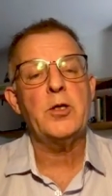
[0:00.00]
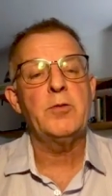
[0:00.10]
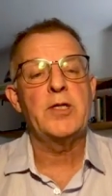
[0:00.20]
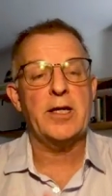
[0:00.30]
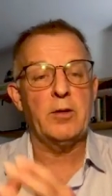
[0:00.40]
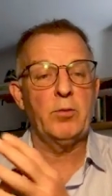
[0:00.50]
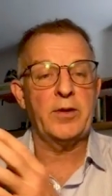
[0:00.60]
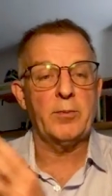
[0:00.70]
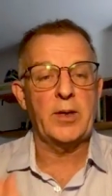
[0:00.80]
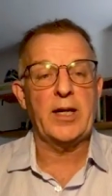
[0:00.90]
you deal
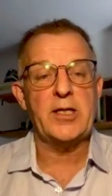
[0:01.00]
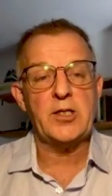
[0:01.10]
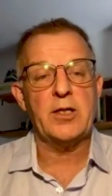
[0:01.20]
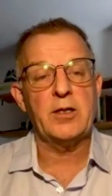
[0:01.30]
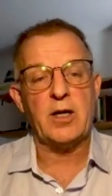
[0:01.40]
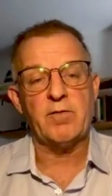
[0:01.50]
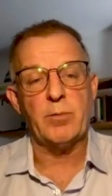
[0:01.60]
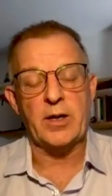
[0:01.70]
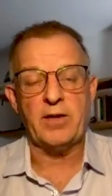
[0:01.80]
with the Malaysian government.